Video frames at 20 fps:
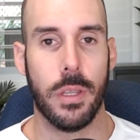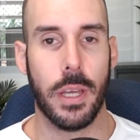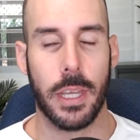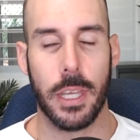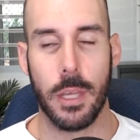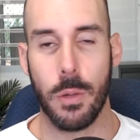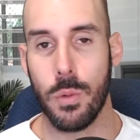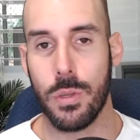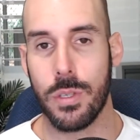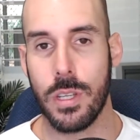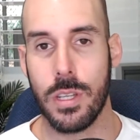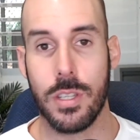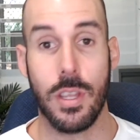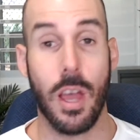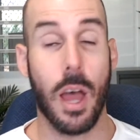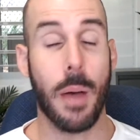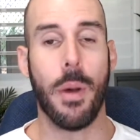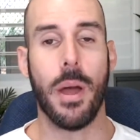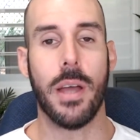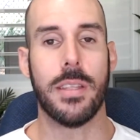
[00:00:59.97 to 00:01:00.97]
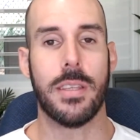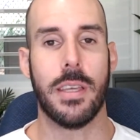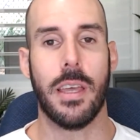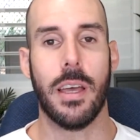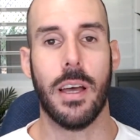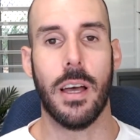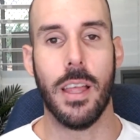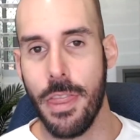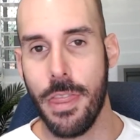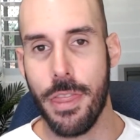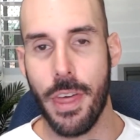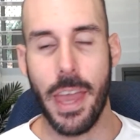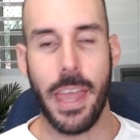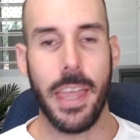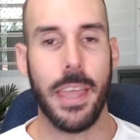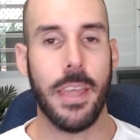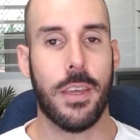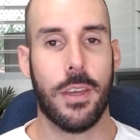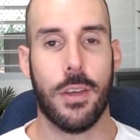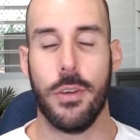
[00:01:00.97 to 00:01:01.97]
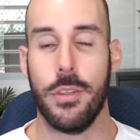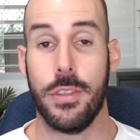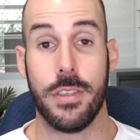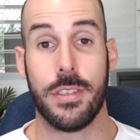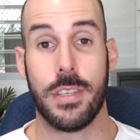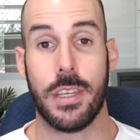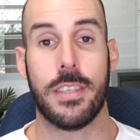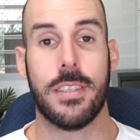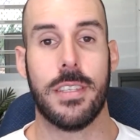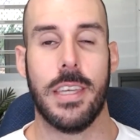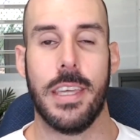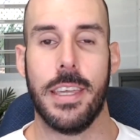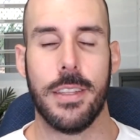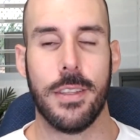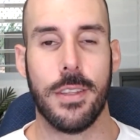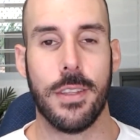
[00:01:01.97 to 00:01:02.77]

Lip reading: Like it was a dumb idea. They couldn't succeed.